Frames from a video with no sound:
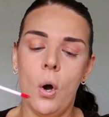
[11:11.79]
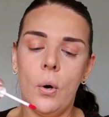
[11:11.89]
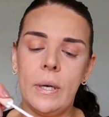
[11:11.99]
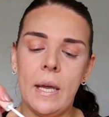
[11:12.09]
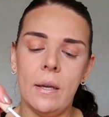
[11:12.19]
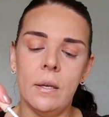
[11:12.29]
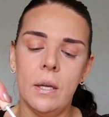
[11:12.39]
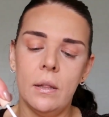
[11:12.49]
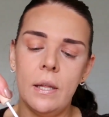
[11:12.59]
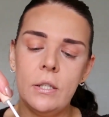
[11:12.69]
Okay,
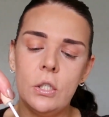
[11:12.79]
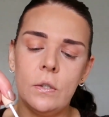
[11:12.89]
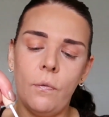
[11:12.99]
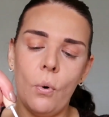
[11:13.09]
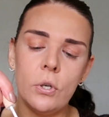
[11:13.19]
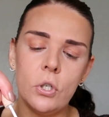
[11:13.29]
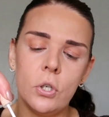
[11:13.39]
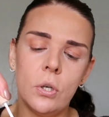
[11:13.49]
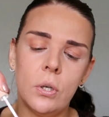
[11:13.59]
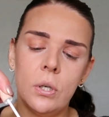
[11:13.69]
let's swatch.